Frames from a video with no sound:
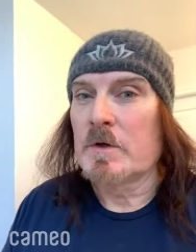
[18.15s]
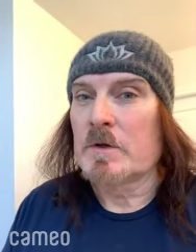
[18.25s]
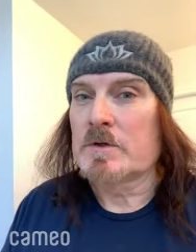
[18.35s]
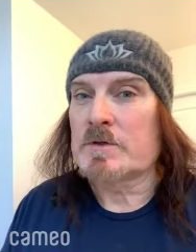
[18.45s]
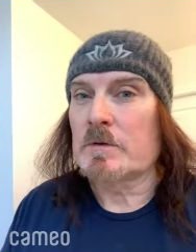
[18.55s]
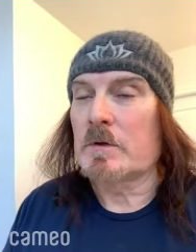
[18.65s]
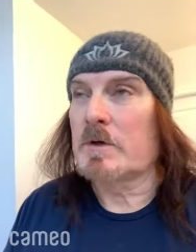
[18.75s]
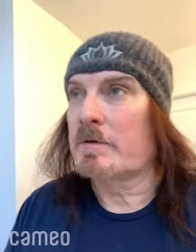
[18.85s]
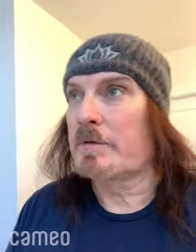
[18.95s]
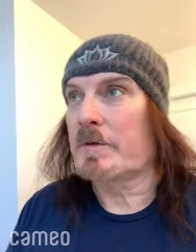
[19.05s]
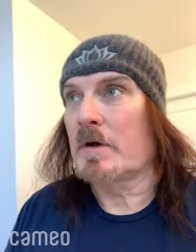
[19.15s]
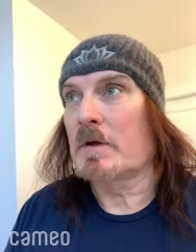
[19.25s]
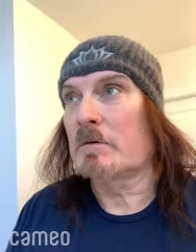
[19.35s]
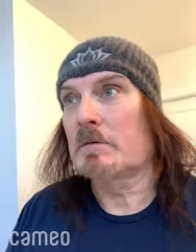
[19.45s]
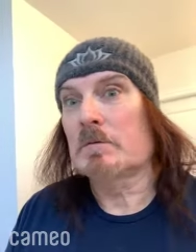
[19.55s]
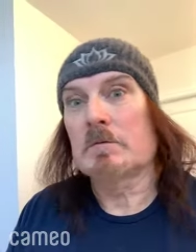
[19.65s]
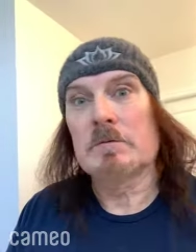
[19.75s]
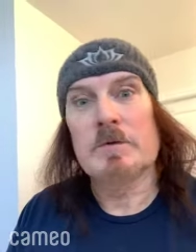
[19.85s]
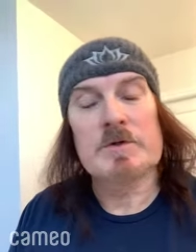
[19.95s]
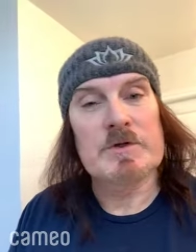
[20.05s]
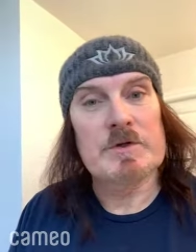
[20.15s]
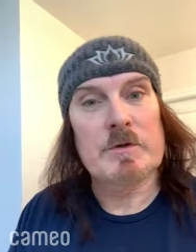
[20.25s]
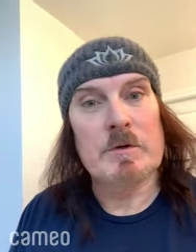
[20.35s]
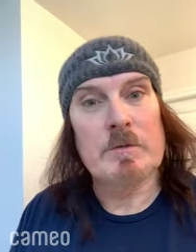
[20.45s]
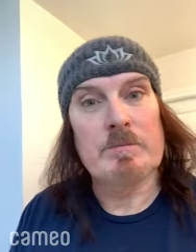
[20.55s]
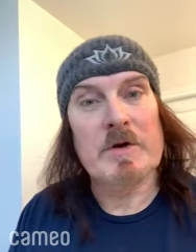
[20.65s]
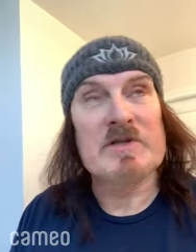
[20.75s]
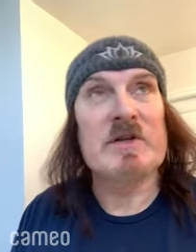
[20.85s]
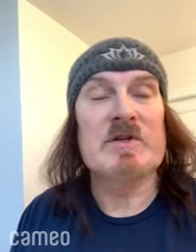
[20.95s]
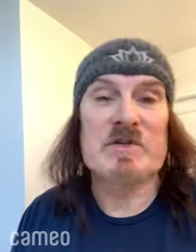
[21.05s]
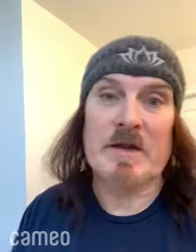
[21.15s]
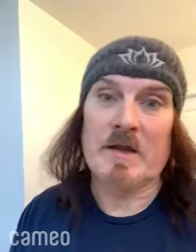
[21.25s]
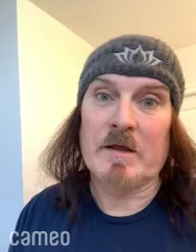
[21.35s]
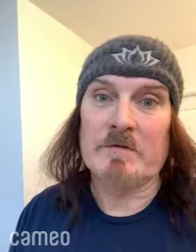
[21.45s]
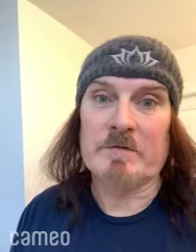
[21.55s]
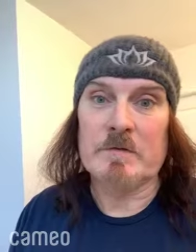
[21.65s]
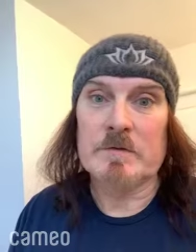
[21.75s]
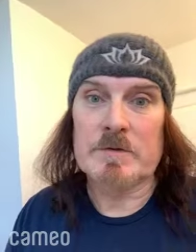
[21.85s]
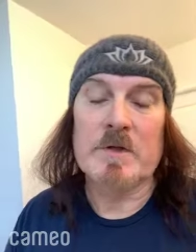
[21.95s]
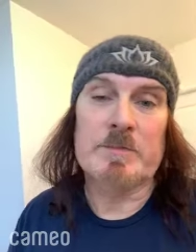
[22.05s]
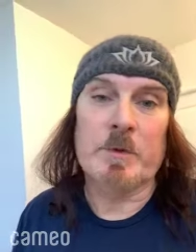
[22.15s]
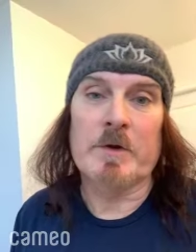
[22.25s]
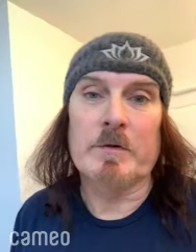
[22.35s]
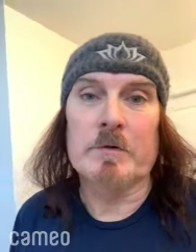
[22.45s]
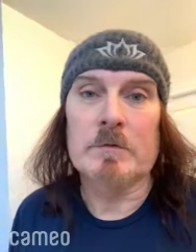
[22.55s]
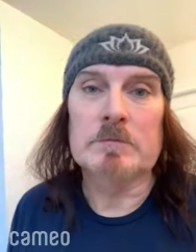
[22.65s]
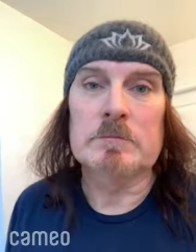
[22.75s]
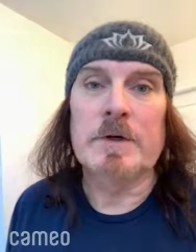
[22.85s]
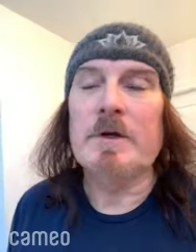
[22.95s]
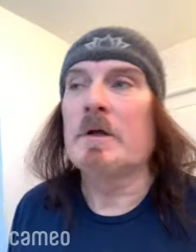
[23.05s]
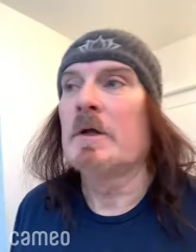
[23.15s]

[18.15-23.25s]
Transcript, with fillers: so Hunter thought this is your President's Day gift. So that's pretty cool, right?